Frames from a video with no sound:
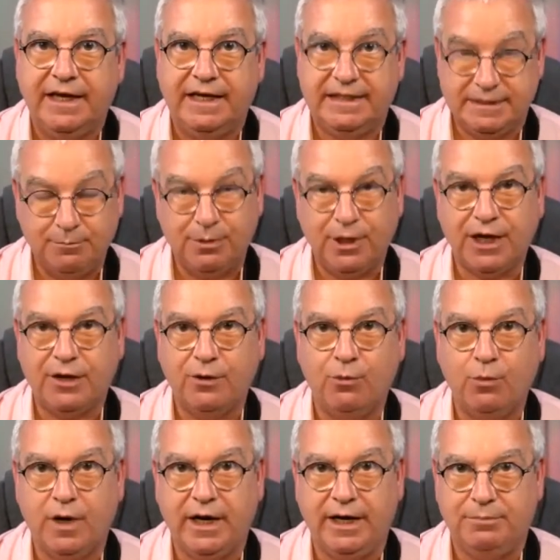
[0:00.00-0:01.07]
it's in black and
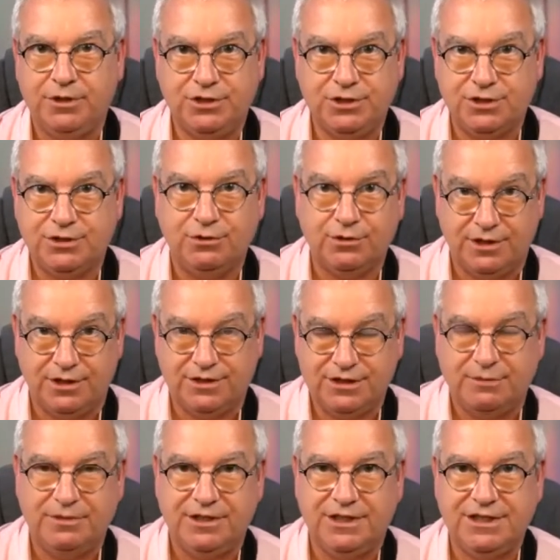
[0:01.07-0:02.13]
white, but just look at
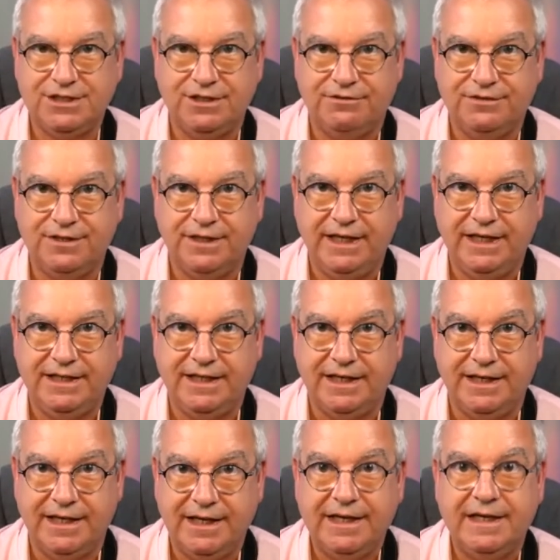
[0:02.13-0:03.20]
some of the stuff that he did.